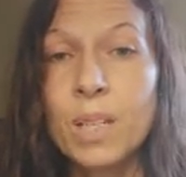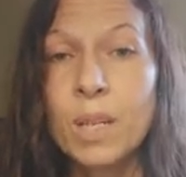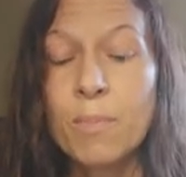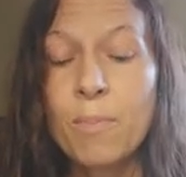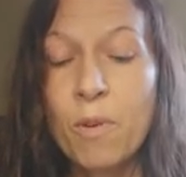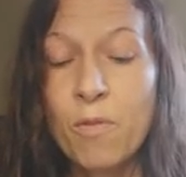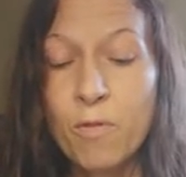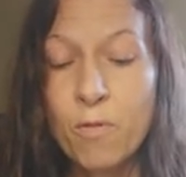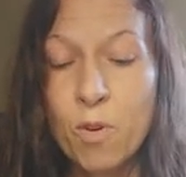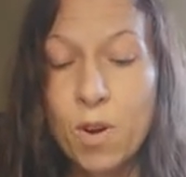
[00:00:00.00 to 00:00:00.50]

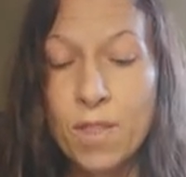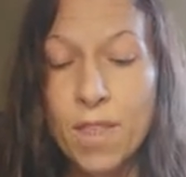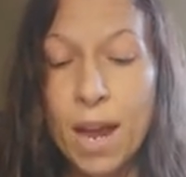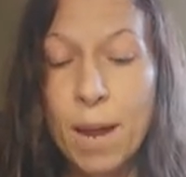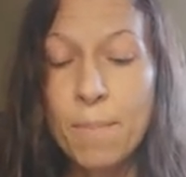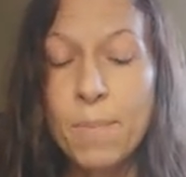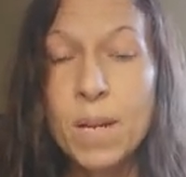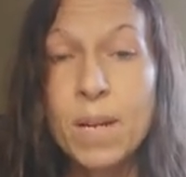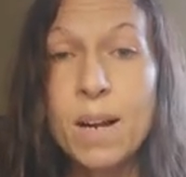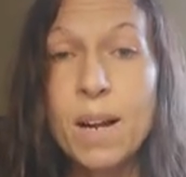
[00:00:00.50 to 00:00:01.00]
before
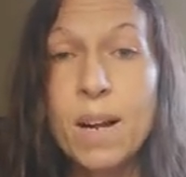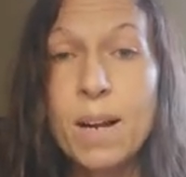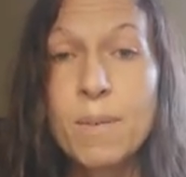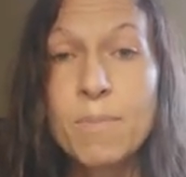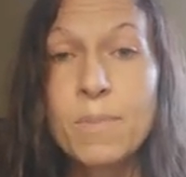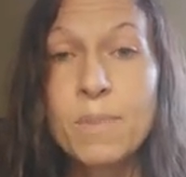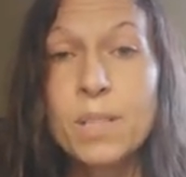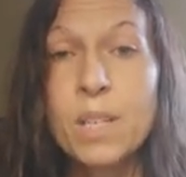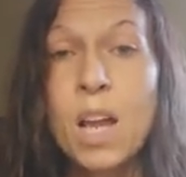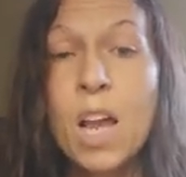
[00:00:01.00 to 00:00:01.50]
that
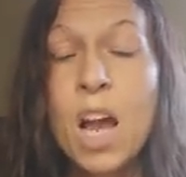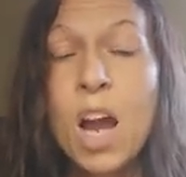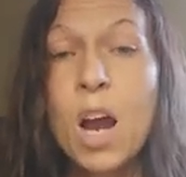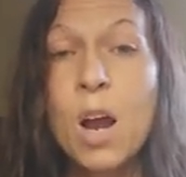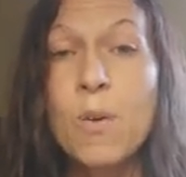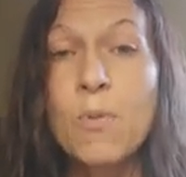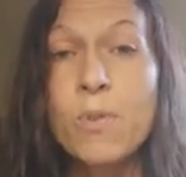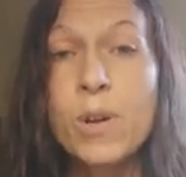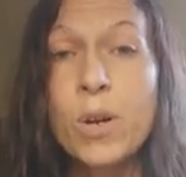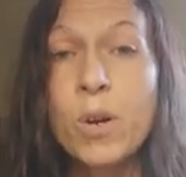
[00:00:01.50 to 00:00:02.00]
becomes
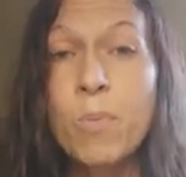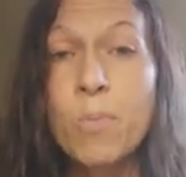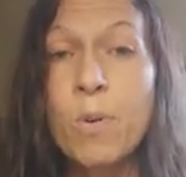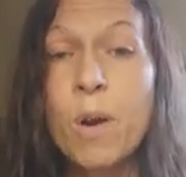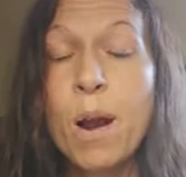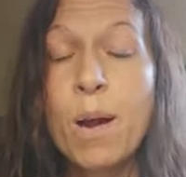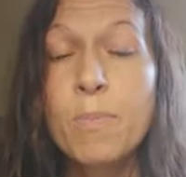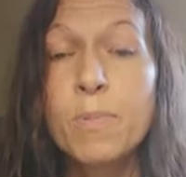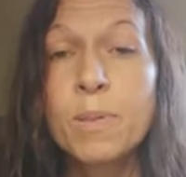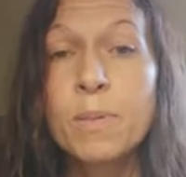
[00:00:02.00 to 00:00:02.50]
a real
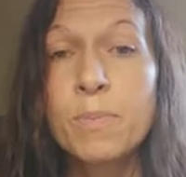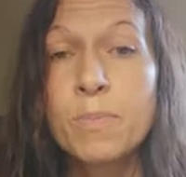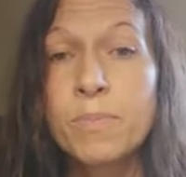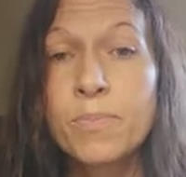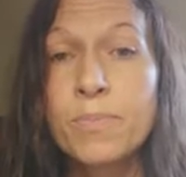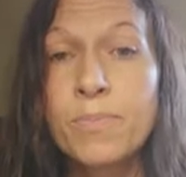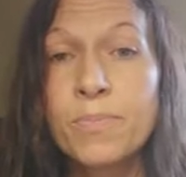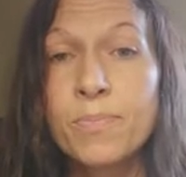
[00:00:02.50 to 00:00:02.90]
problem.